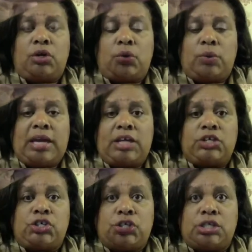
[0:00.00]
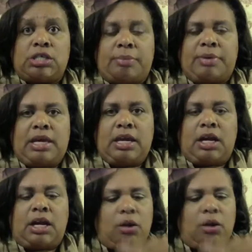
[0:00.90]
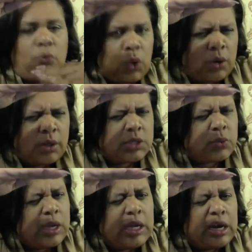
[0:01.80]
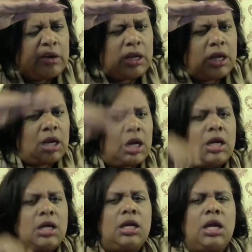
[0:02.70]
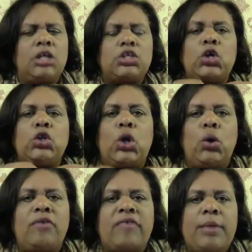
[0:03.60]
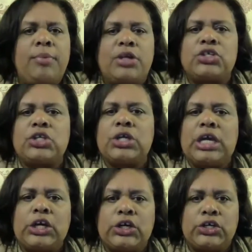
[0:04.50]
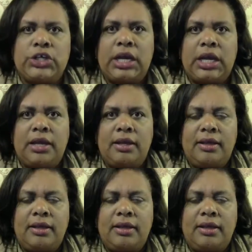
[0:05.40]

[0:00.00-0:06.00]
and creation is up here. Worry is way here. It's a lower vibrational energy.